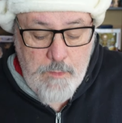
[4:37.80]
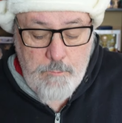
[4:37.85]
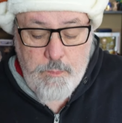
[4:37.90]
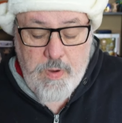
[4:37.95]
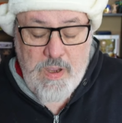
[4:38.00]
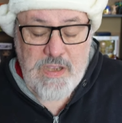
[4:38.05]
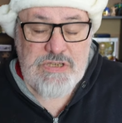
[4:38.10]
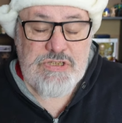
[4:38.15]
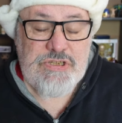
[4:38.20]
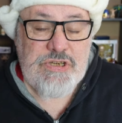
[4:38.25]

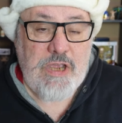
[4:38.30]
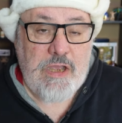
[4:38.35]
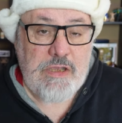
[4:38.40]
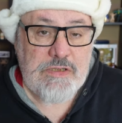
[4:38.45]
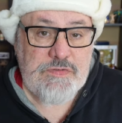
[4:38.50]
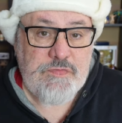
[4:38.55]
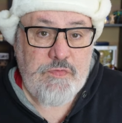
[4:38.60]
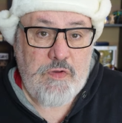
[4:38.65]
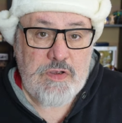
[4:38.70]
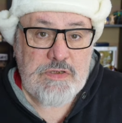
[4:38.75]
by
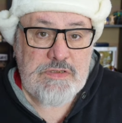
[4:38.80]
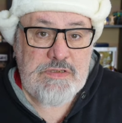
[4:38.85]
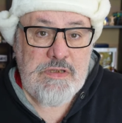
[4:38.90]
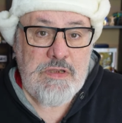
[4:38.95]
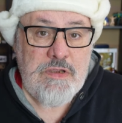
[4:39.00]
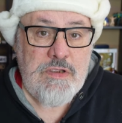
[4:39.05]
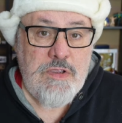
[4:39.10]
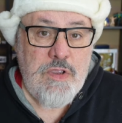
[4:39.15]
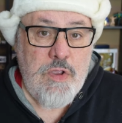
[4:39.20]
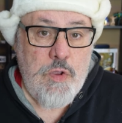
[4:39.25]
Charles Fox
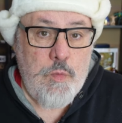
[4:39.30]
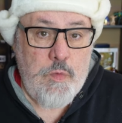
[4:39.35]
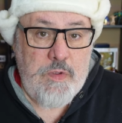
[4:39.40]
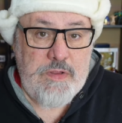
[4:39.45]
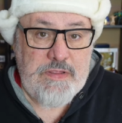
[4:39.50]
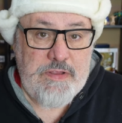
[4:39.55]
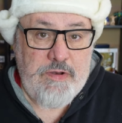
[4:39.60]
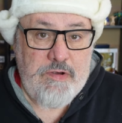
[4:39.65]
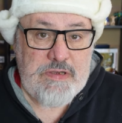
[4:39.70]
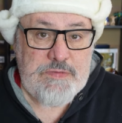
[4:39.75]

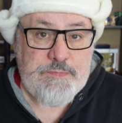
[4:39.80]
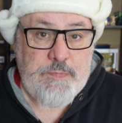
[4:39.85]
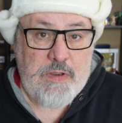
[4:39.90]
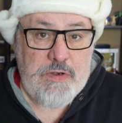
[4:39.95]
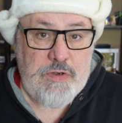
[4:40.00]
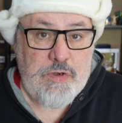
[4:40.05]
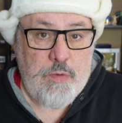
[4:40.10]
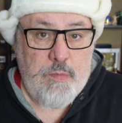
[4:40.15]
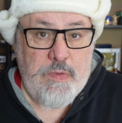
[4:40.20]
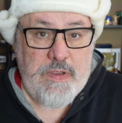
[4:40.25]
with lyrics by
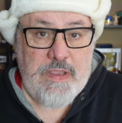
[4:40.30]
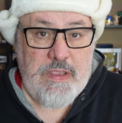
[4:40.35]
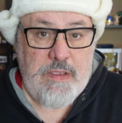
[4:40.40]
Norman